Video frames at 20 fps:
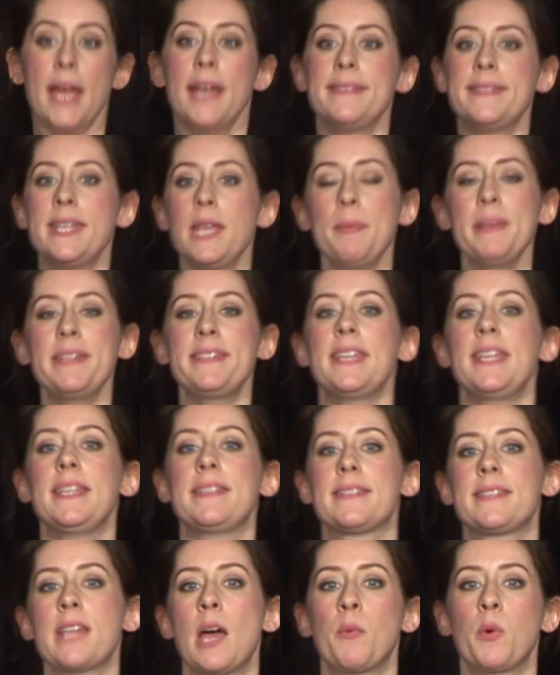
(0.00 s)
TBT
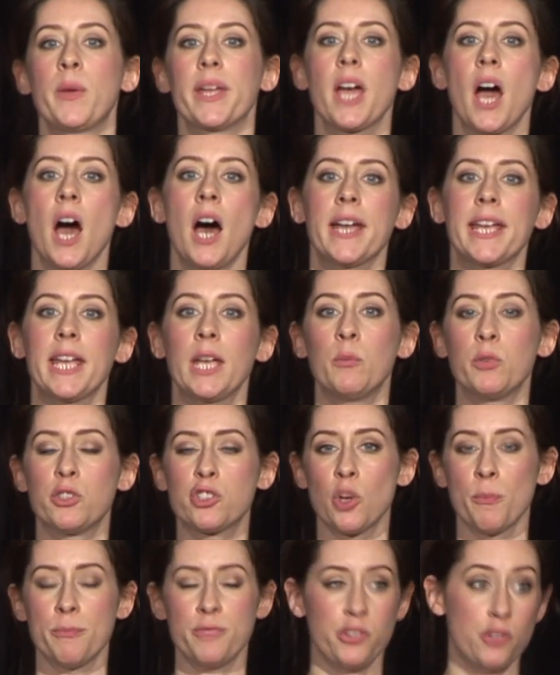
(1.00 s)
to the time I went kayaking with
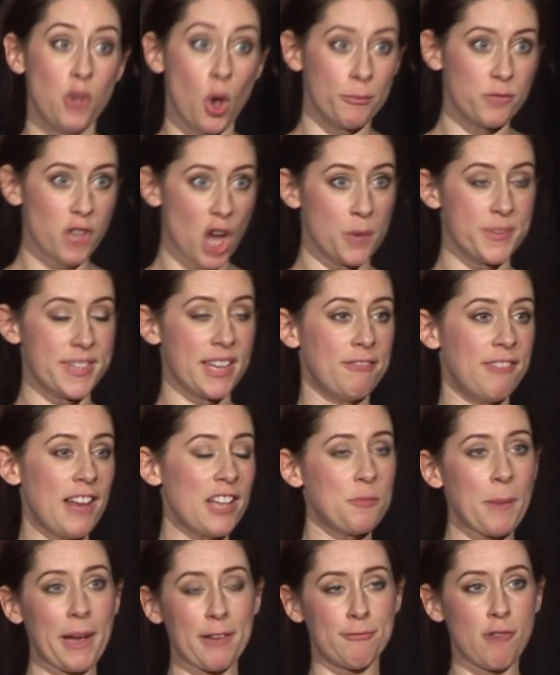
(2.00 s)
Tom Jones, and
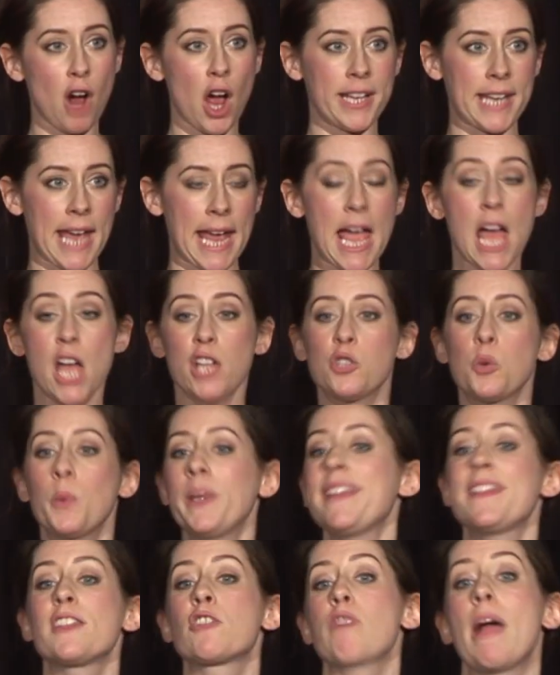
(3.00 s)
Flashback Friday to
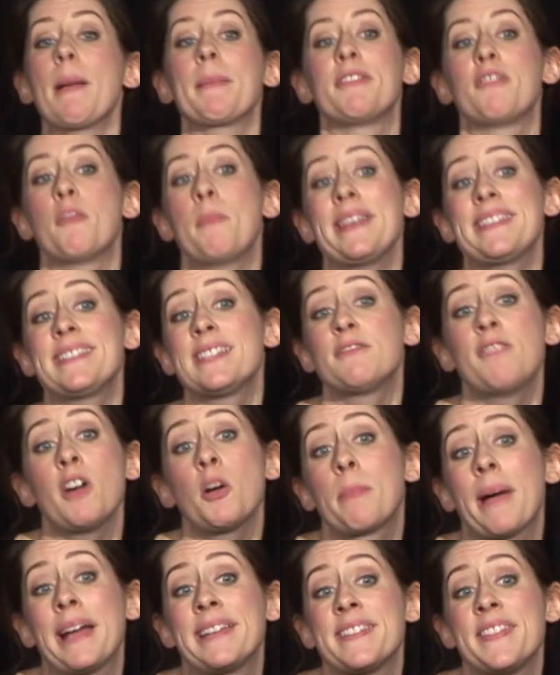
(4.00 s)
winning the Grammy for Bestest
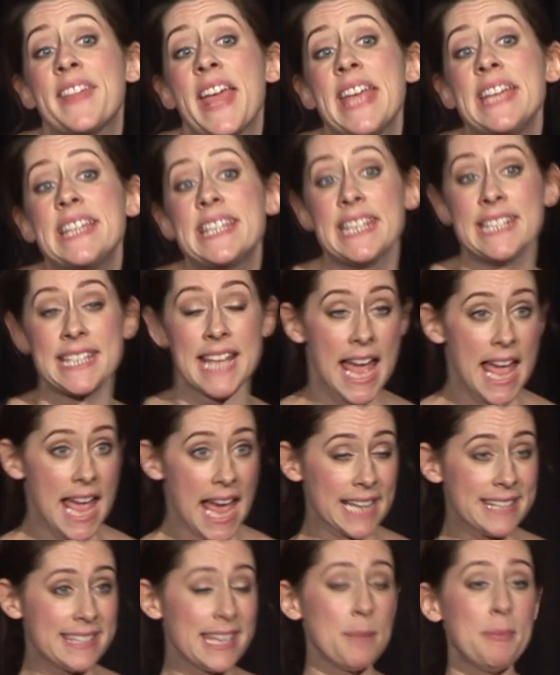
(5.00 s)
Funk Band in the 80s,
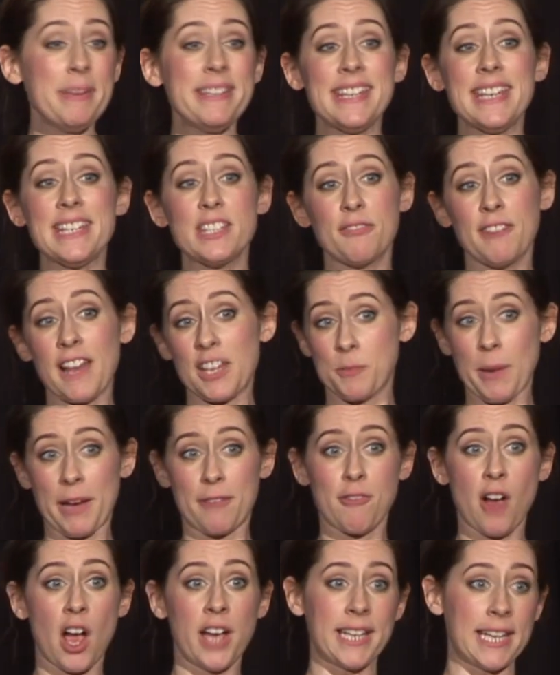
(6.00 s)
and TBT to Flashback
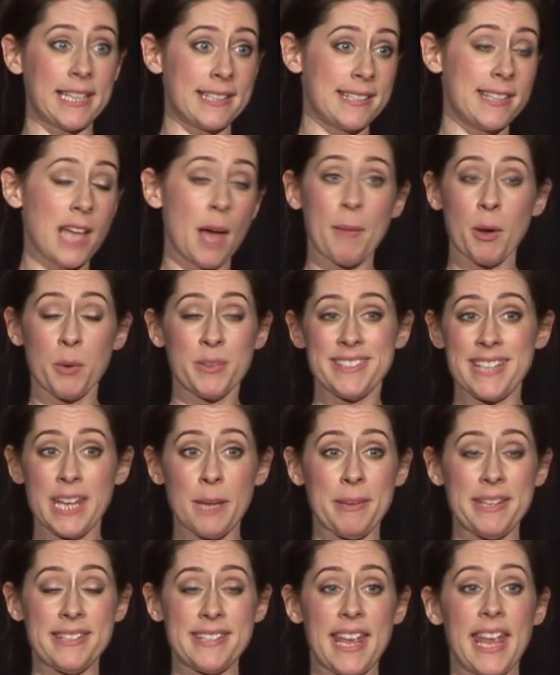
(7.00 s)
Friday to the time I was
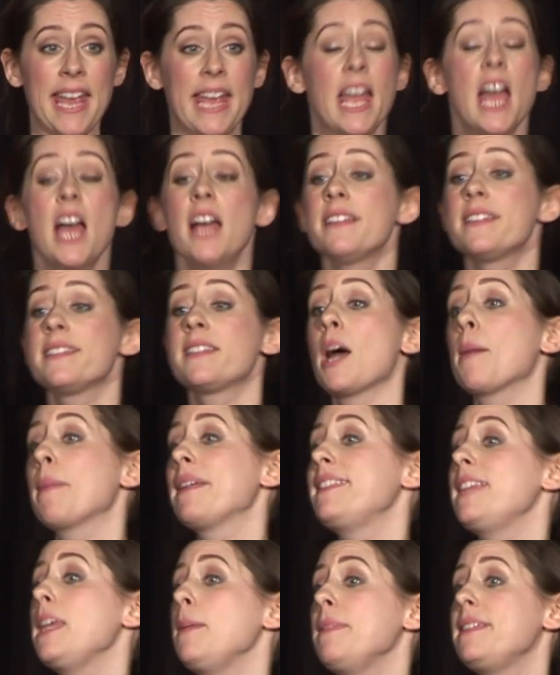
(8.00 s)
TBTing, to the time
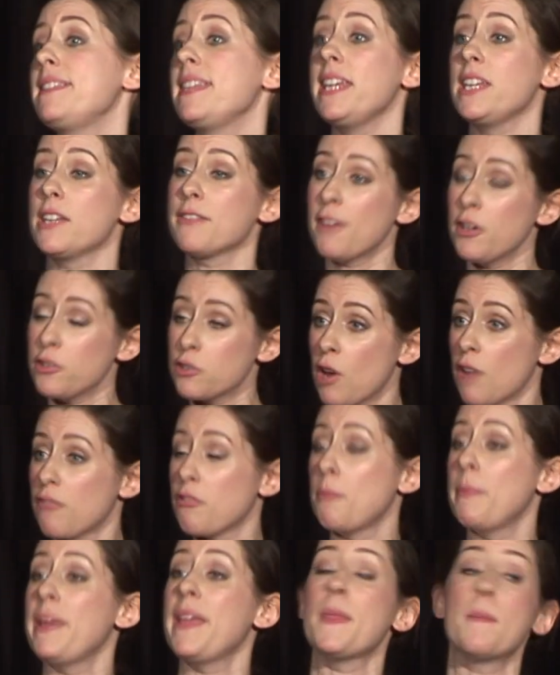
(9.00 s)
I TBT'd a
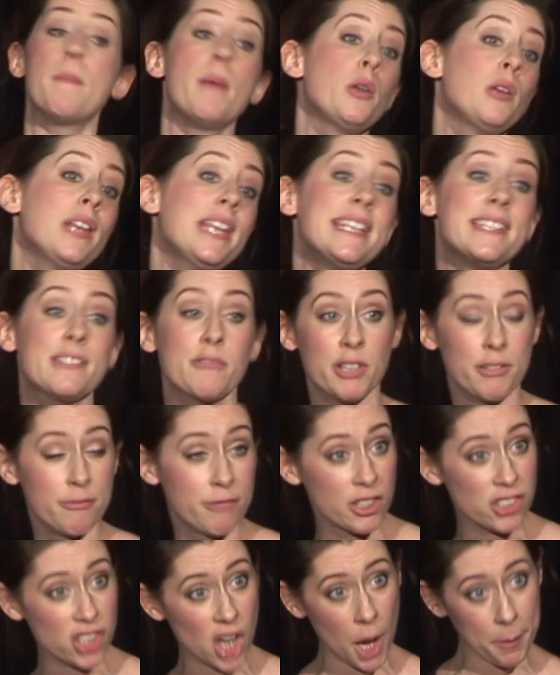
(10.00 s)
photograph of me and the Mona Lisa in a
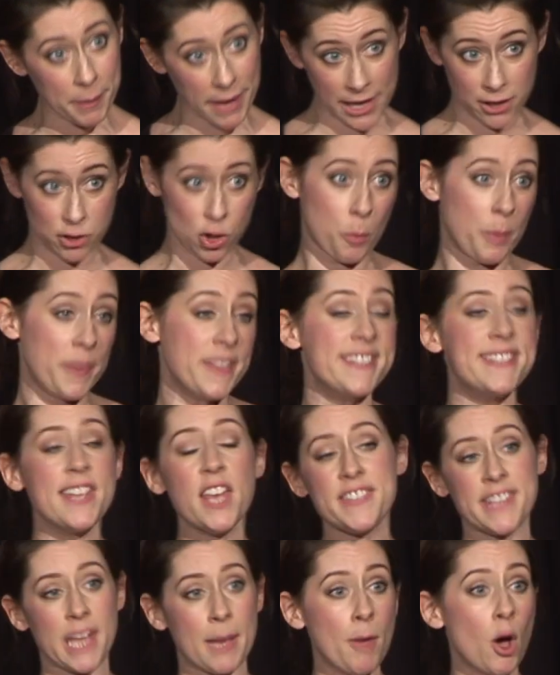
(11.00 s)
French cupcake shop on the
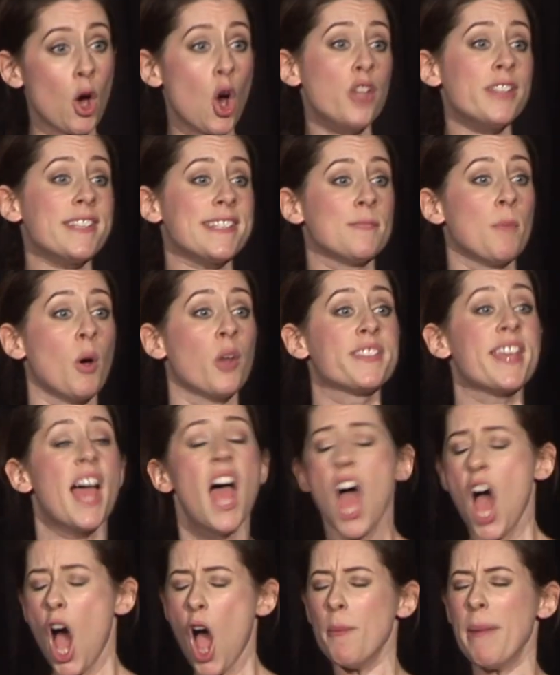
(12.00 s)
16e arrondissement.
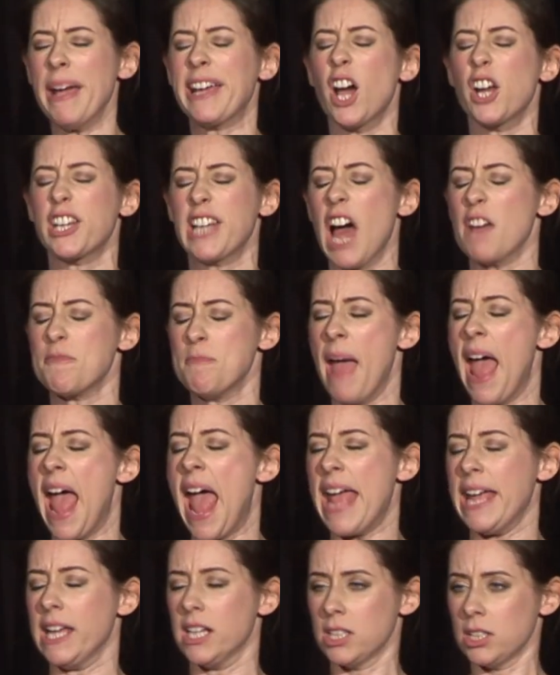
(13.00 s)
Oh my God, love
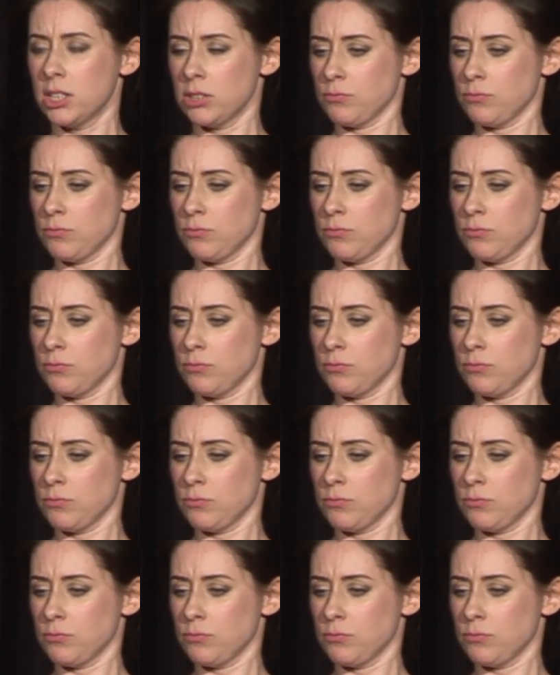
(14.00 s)
me!